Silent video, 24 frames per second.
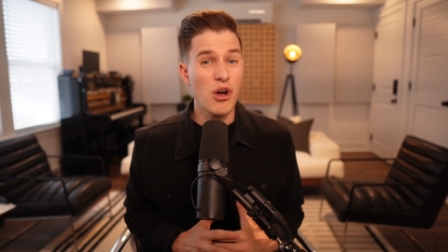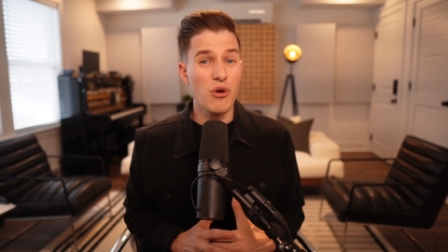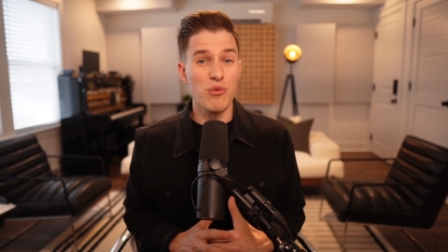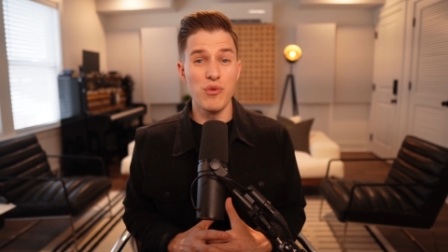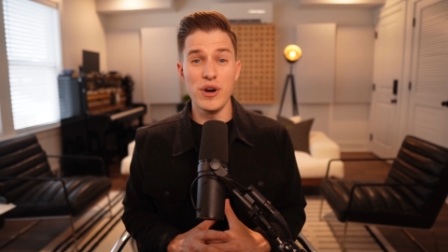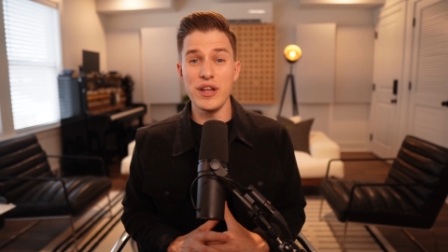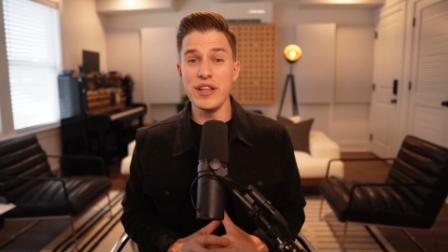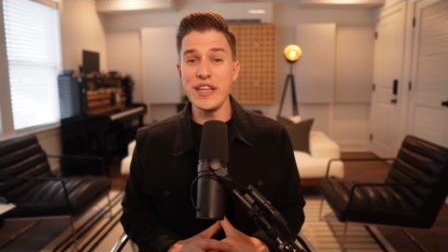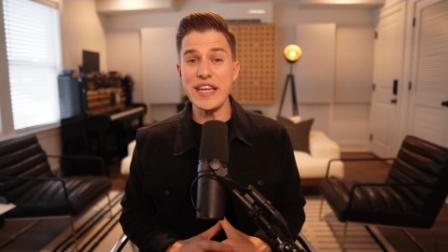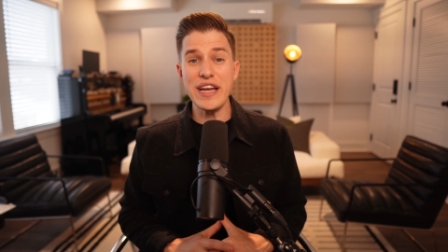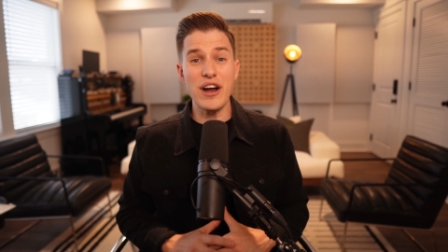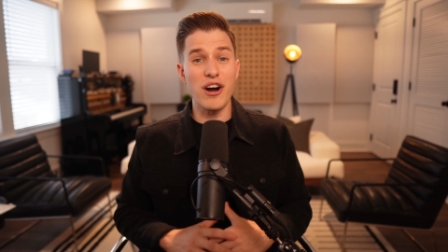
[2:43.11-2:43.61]

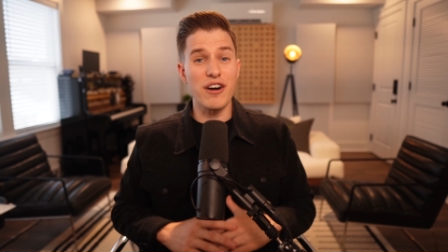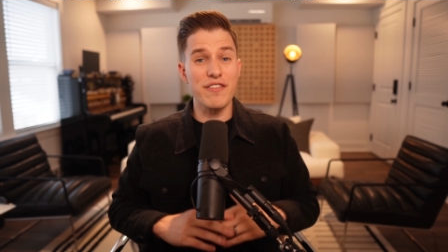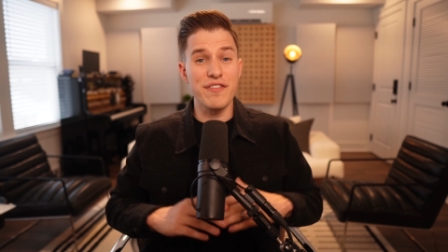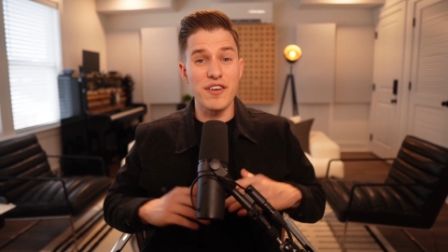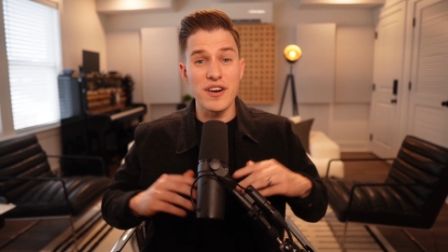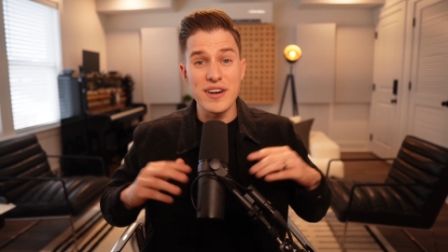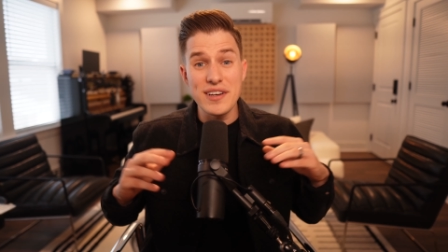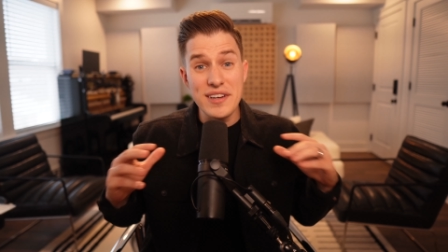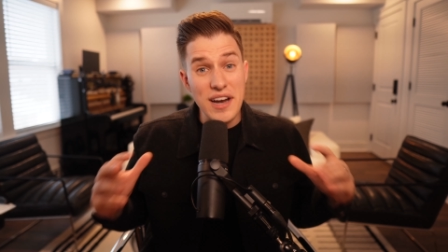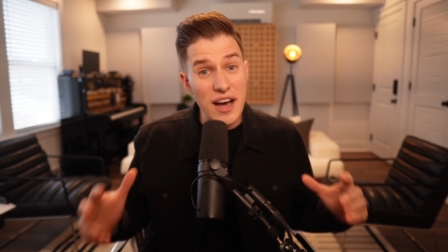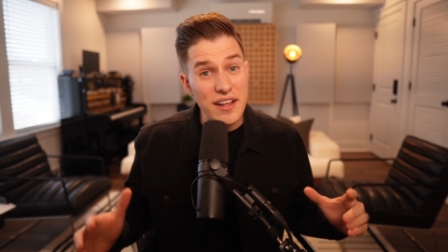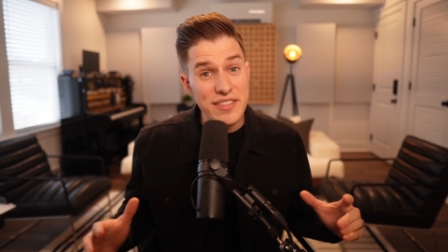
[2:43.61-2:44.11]
really are
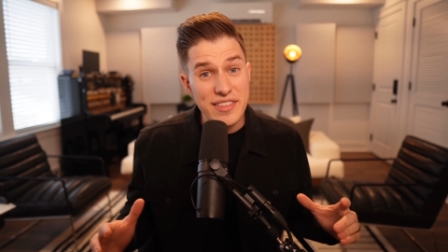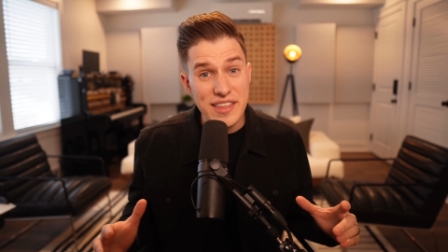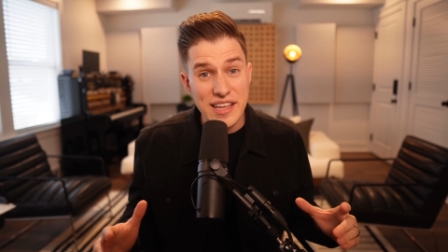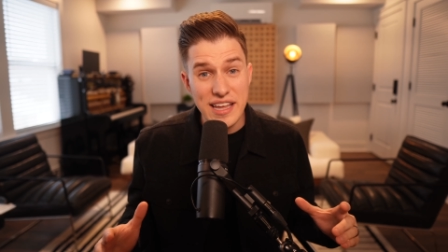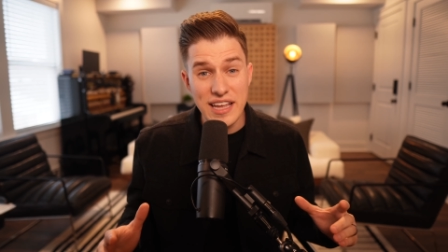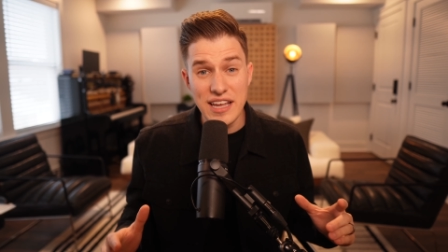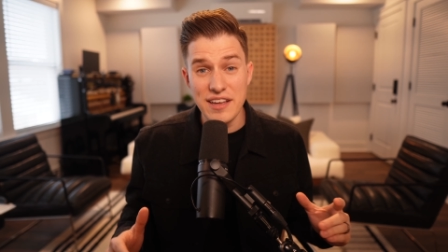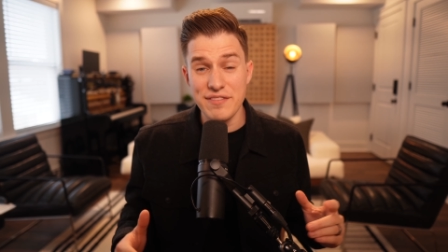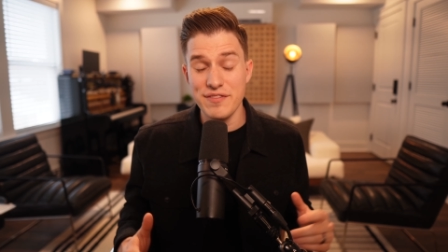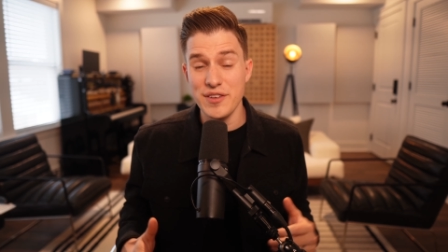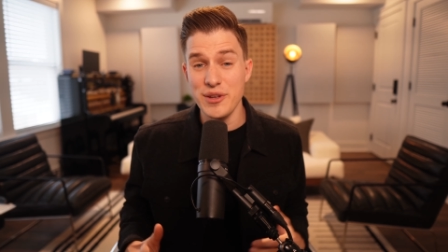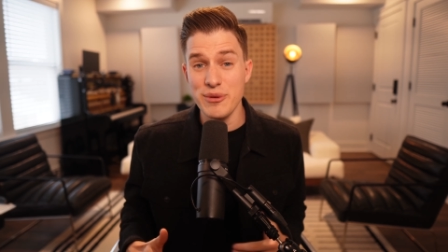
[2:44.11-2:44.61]
for
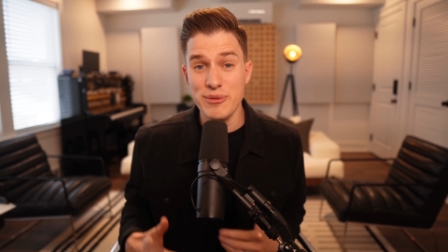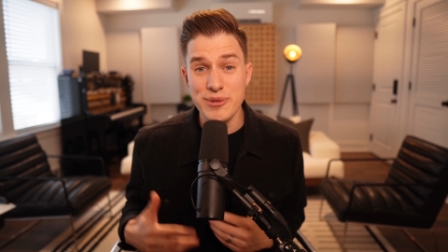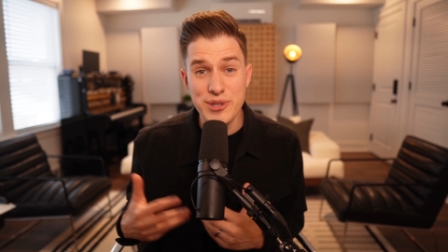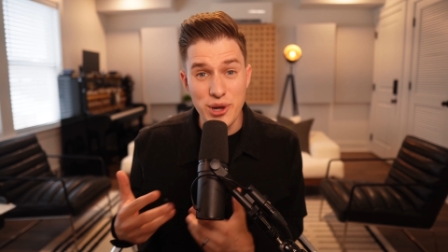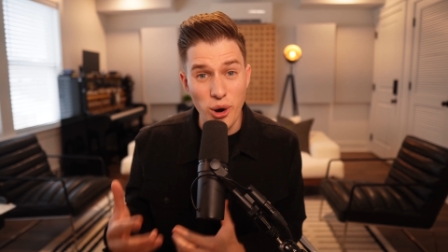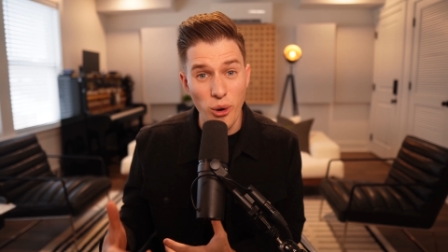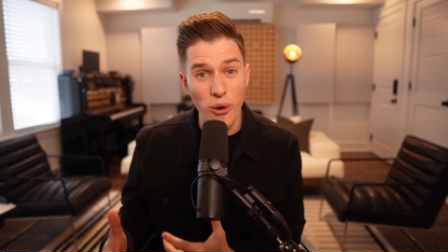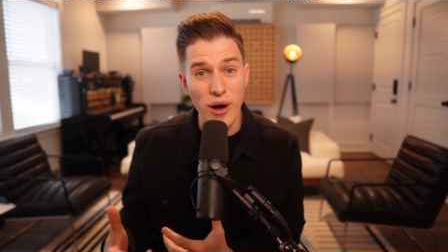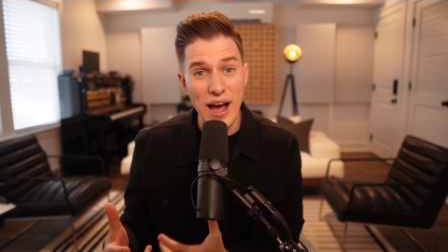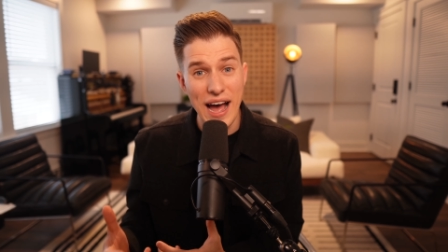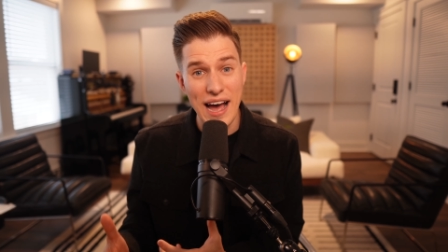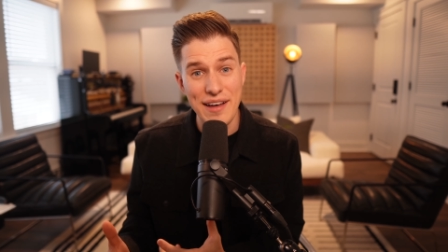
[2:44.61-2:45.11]
nothing if you
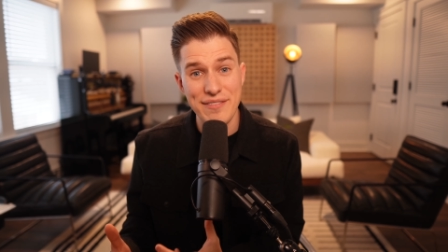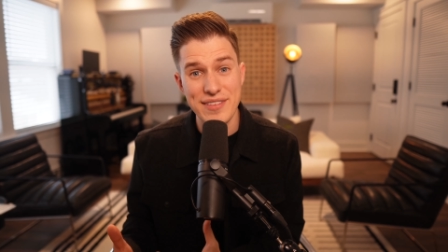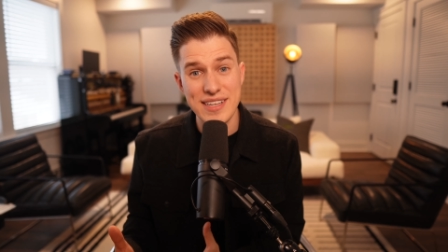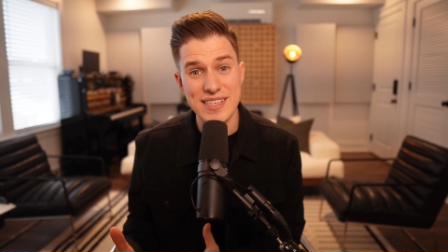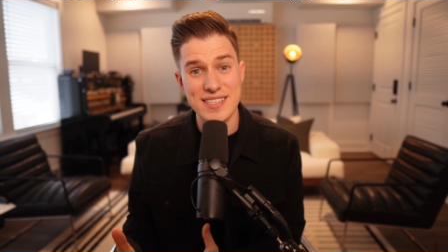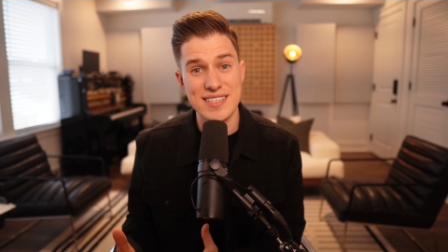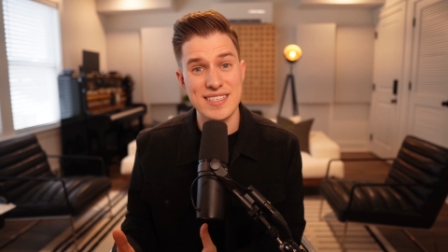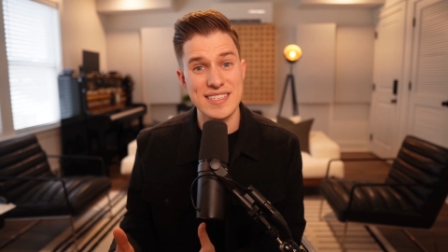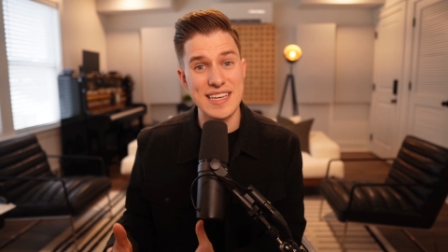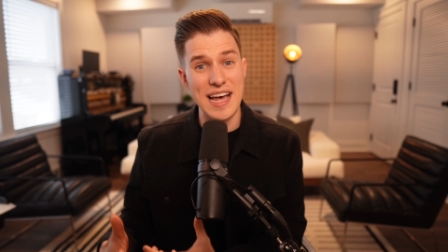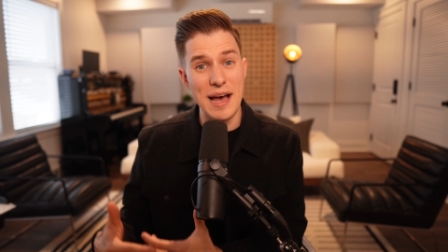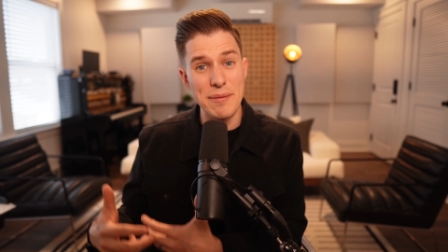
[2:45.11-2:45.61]
don't have
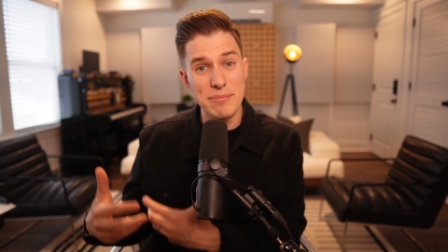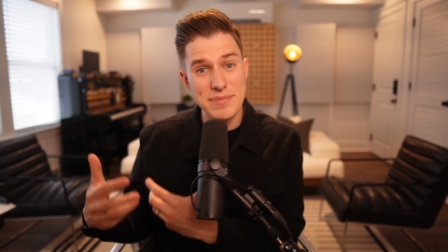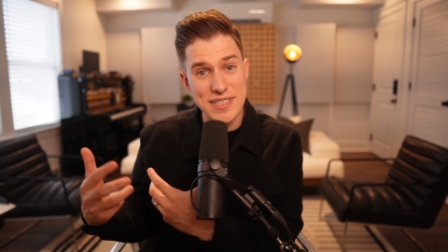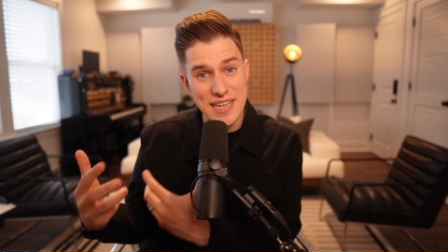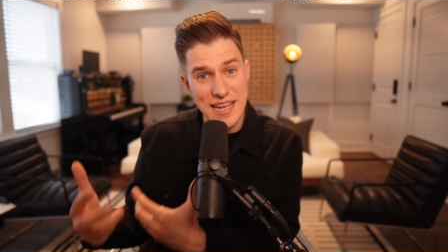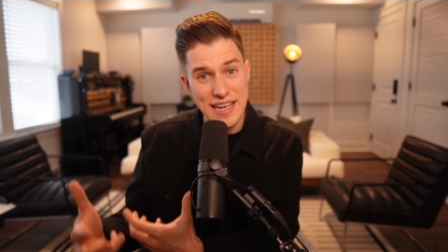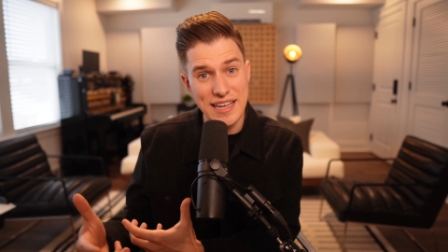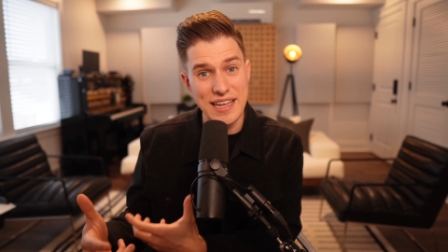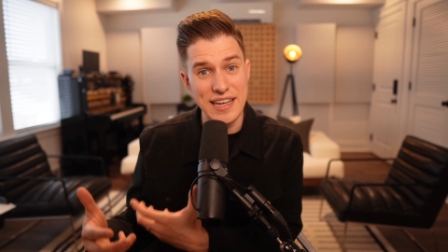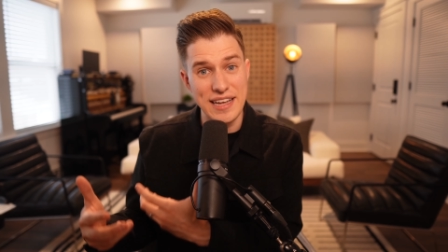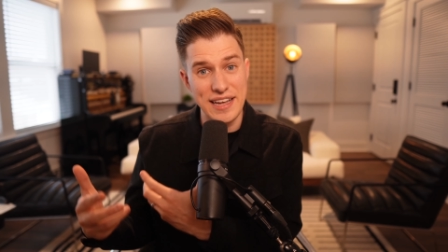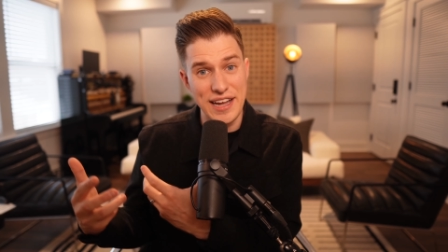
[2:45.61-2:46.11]
this step
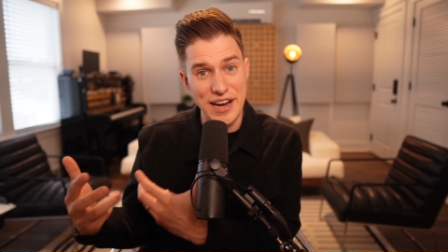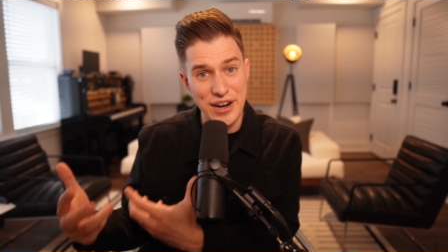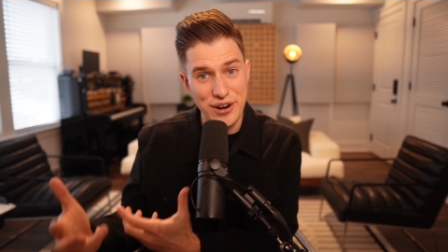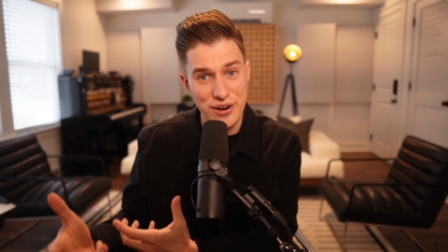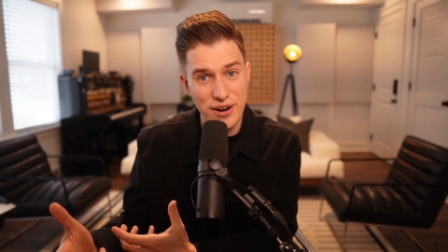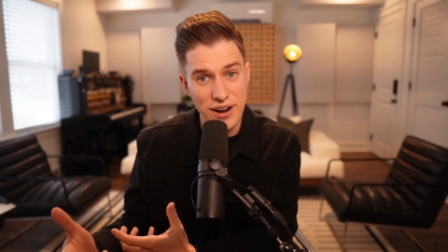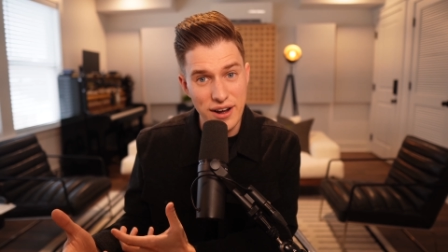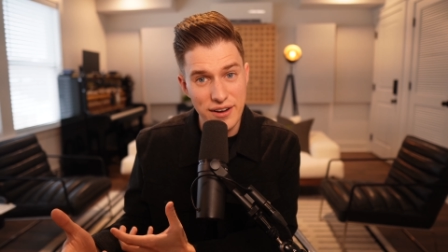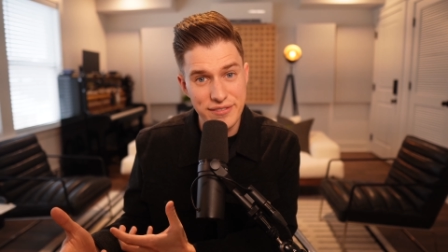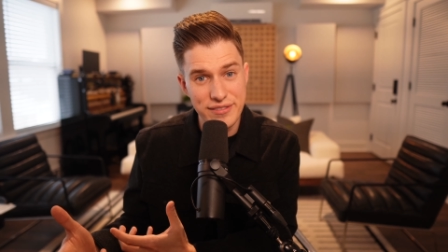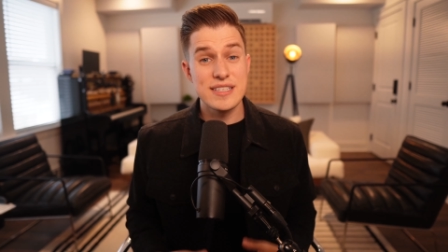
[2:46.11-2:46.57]
taken care of.